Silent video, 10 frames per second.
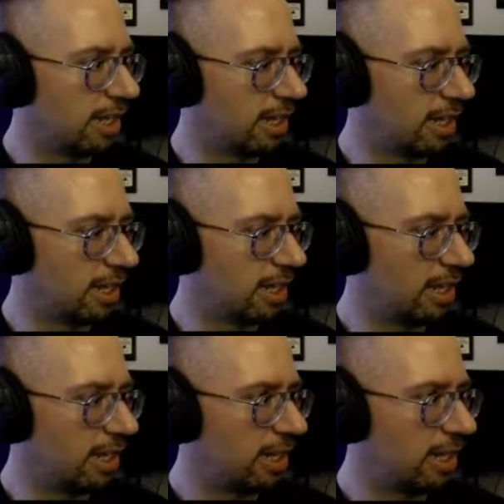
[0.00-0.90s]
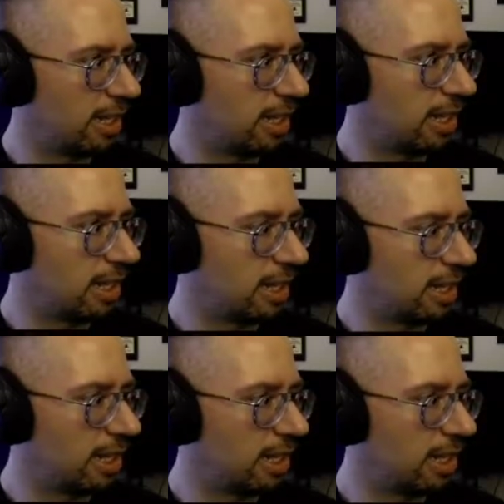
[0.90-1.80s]

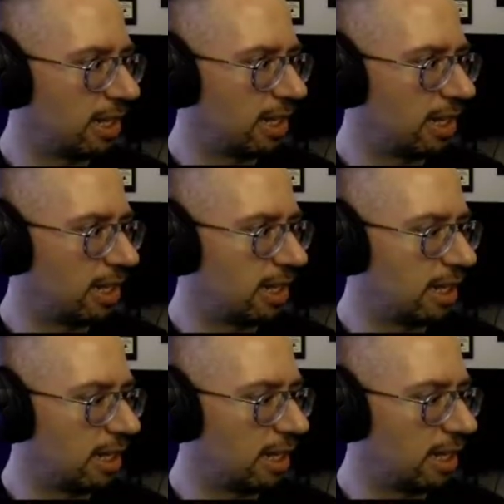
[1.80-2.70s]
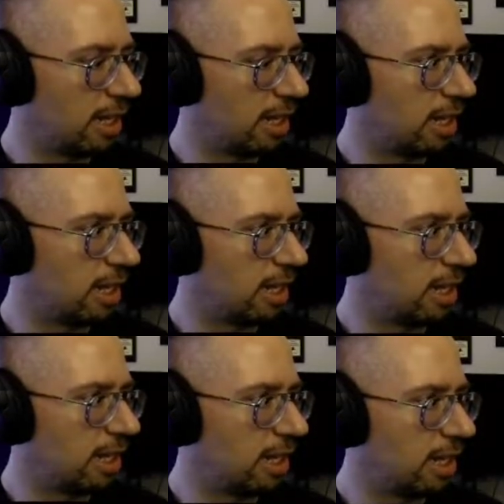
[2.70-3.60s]

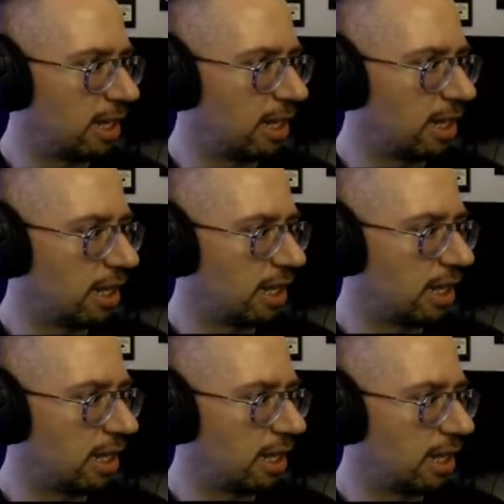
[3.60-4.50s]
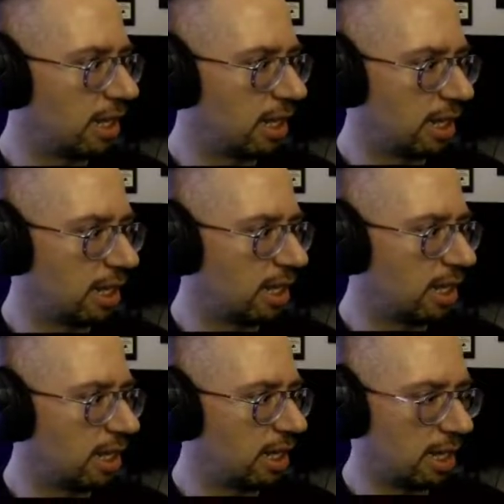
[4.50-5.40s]
[no speech]